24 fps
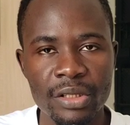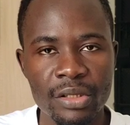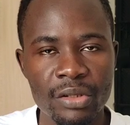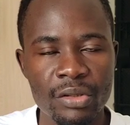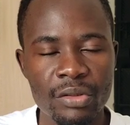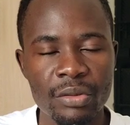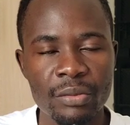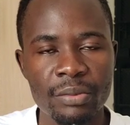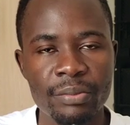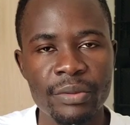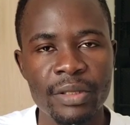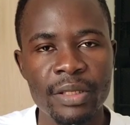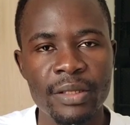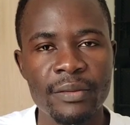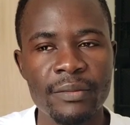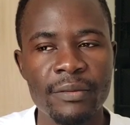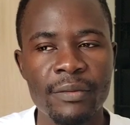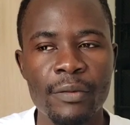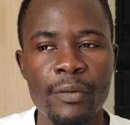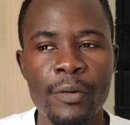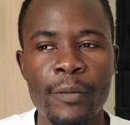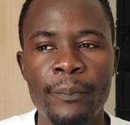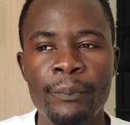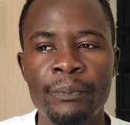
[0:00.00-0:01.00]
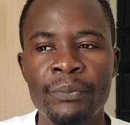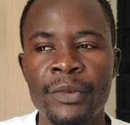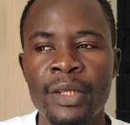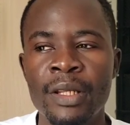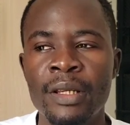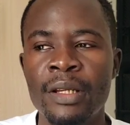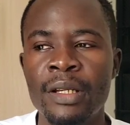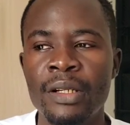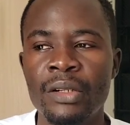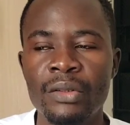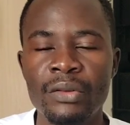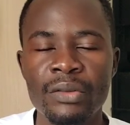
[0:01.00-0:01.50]
original PS4,
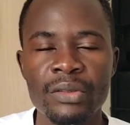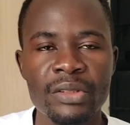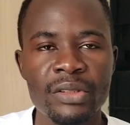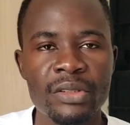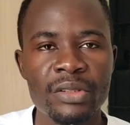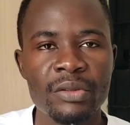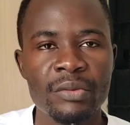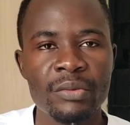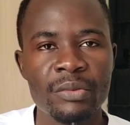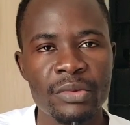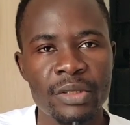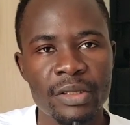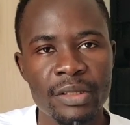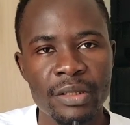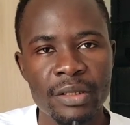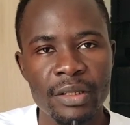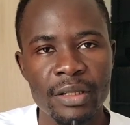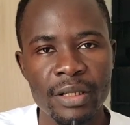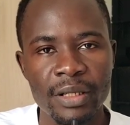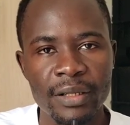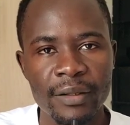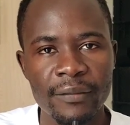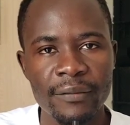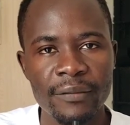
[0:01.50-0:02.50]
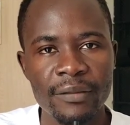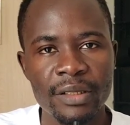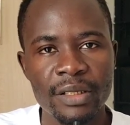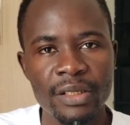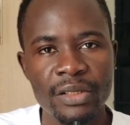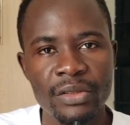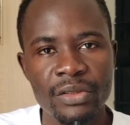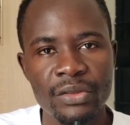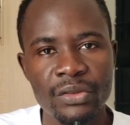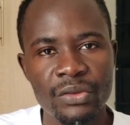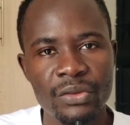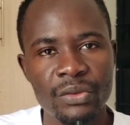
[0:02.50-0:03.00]
consumes
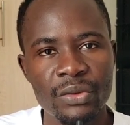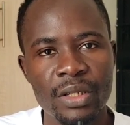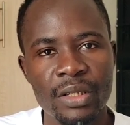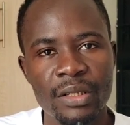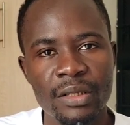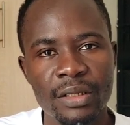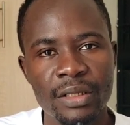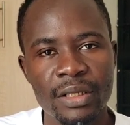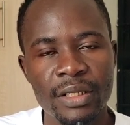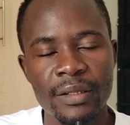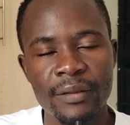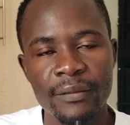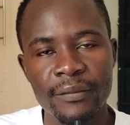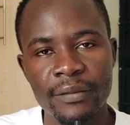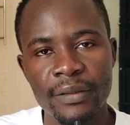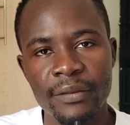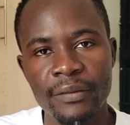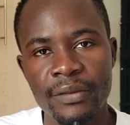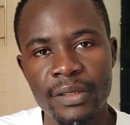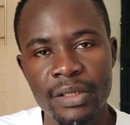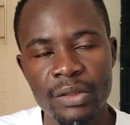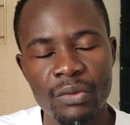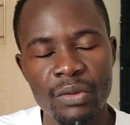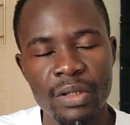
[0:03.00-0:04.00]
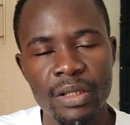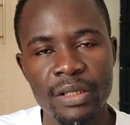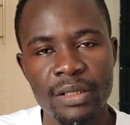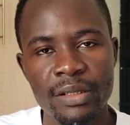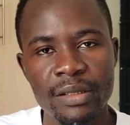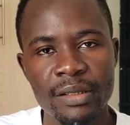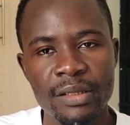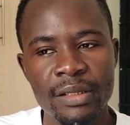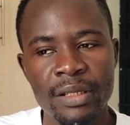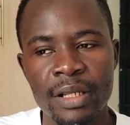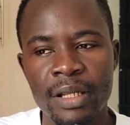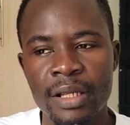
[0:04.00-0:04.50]
roughly 250
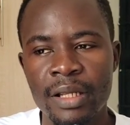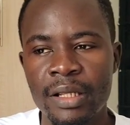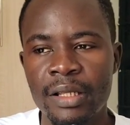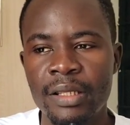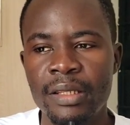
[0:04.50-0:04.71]
watts.